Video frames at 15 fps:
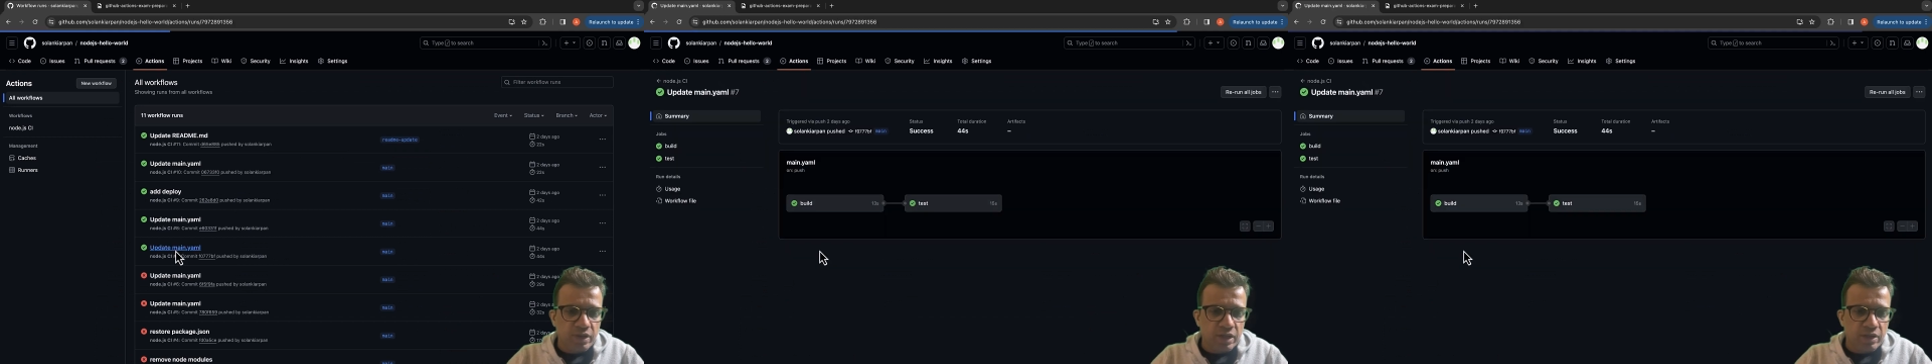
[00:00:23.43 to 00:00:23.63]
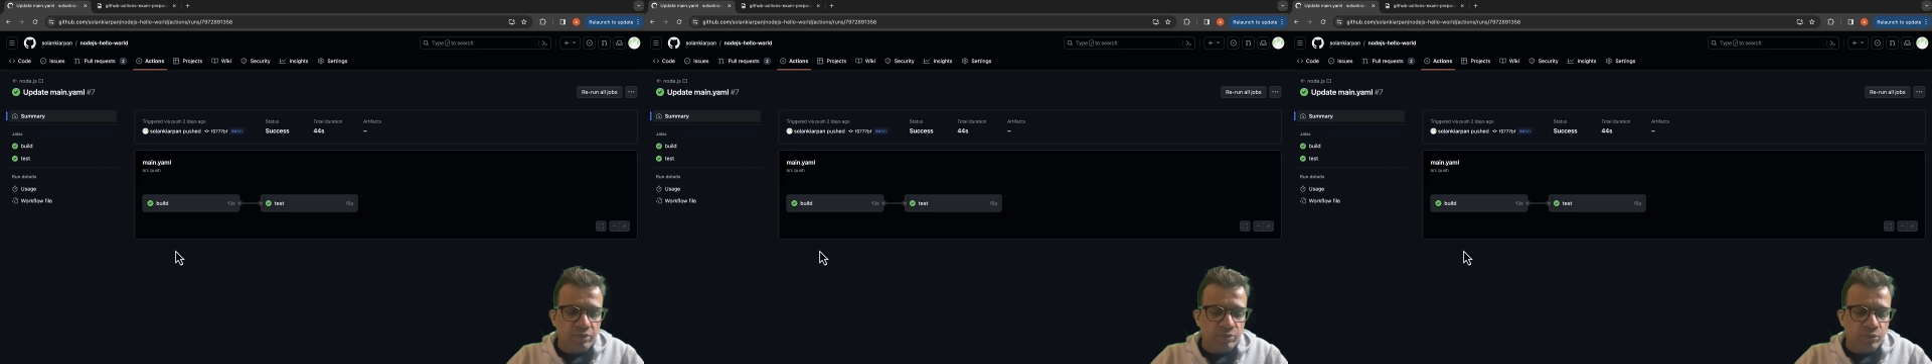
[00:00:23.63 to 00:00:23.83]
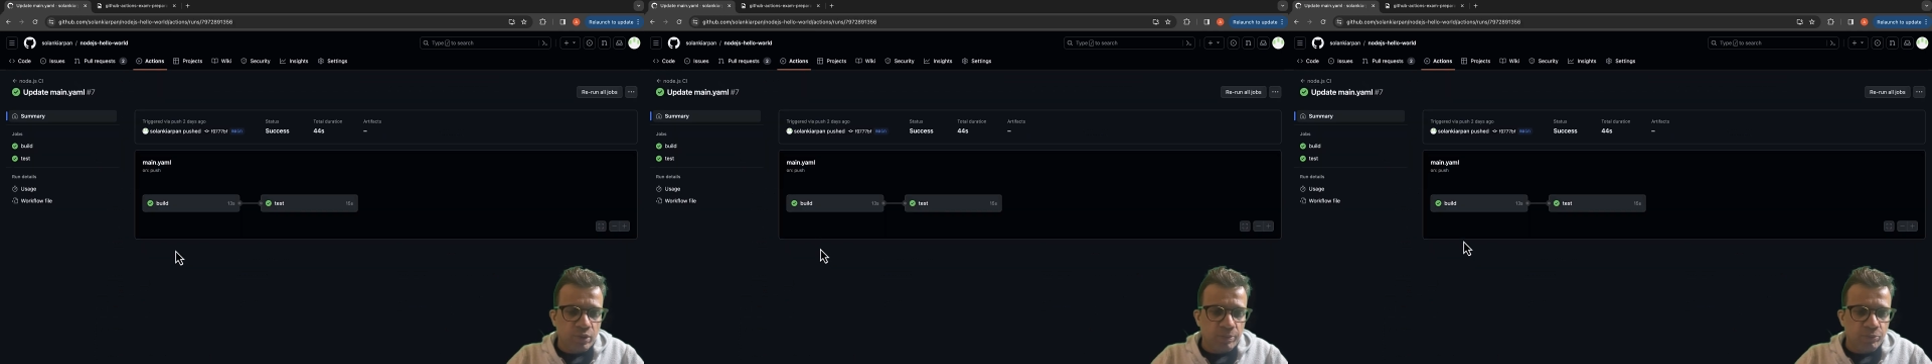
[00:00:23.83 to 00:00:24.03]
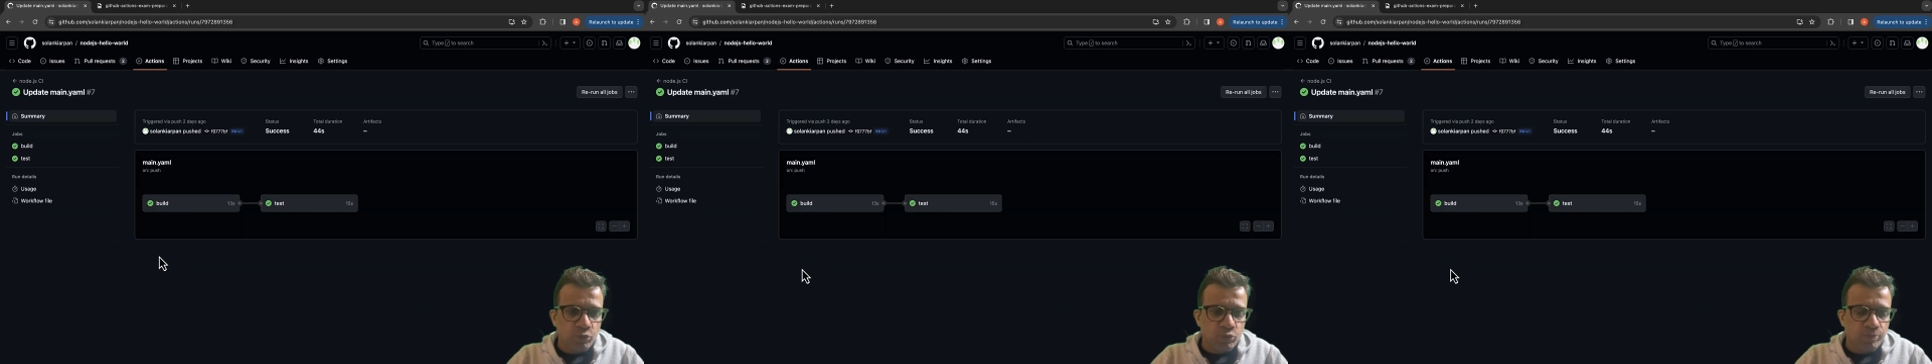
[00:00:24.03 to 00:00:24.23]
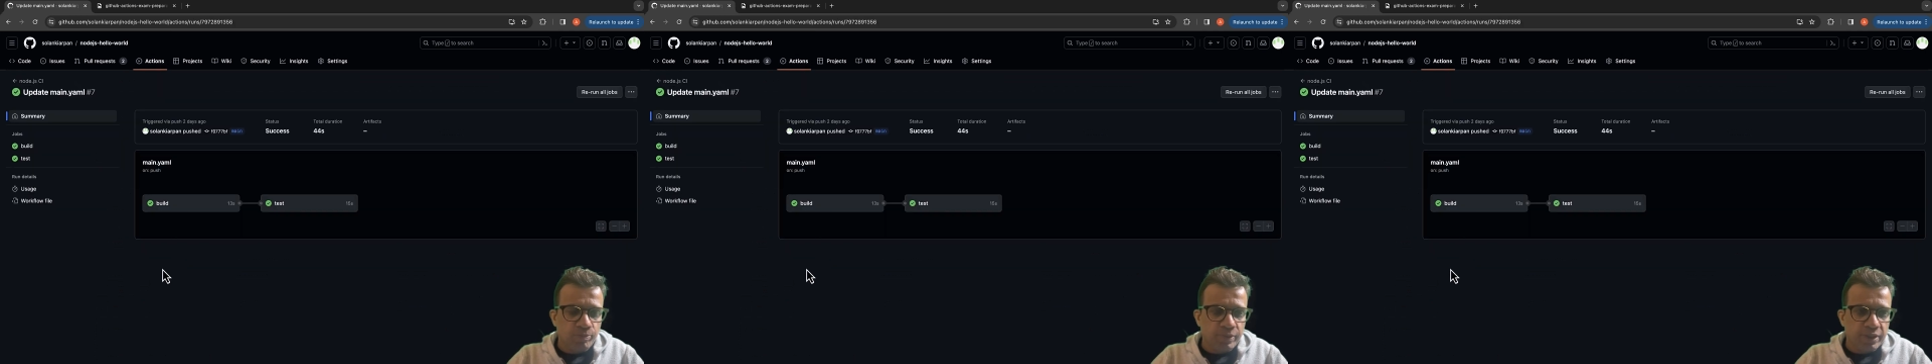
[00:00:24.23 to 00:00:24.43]
I'm
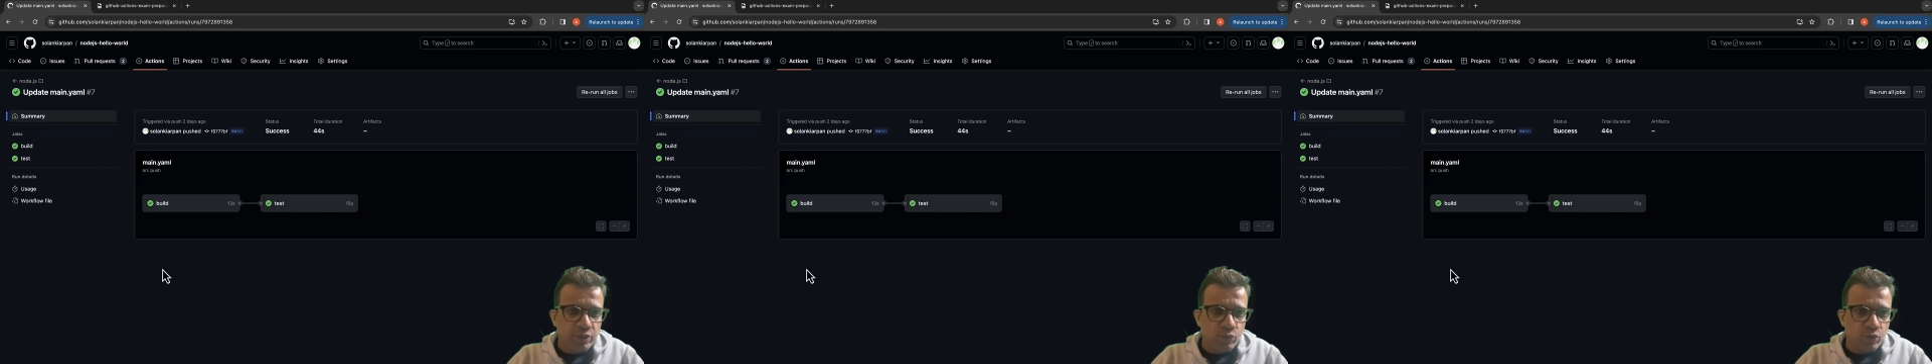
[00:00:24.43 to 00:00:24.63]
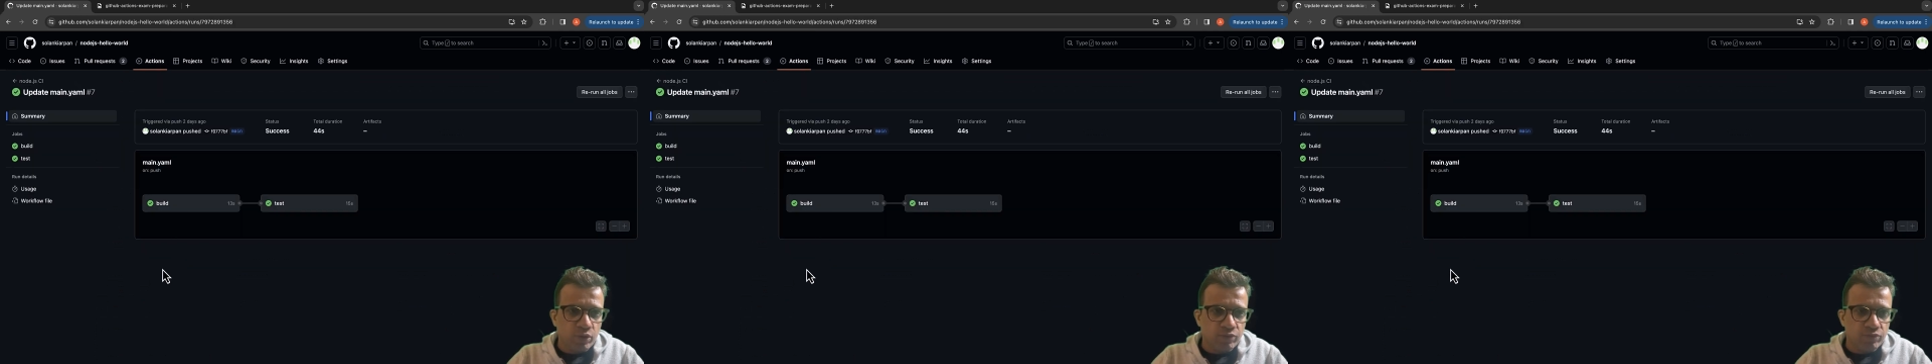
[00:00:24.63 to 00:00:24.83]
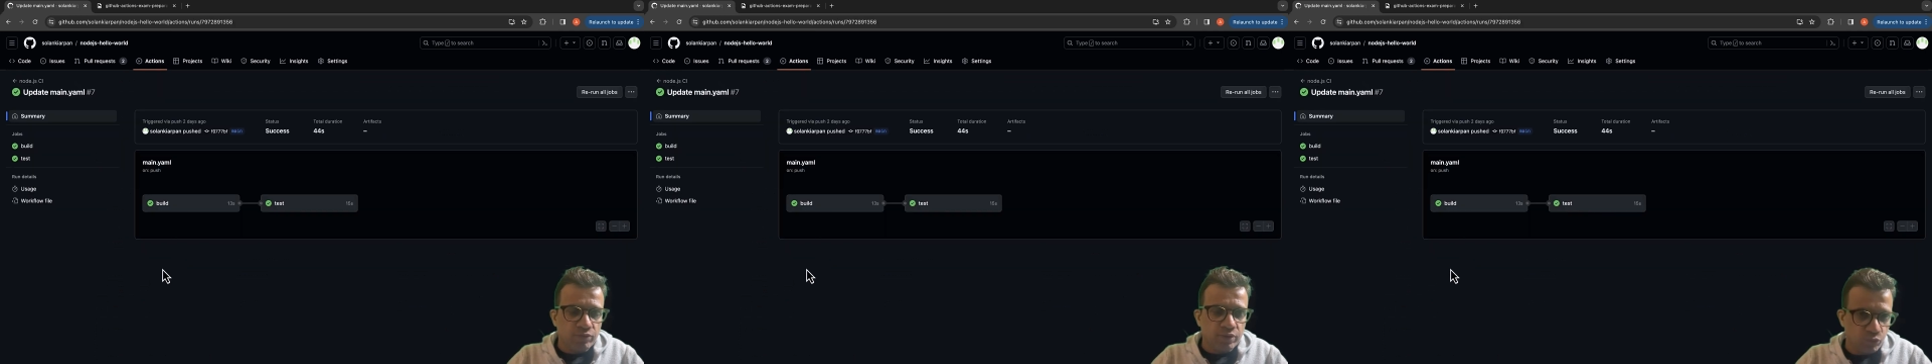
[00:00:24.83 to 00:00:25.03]
going to pick one of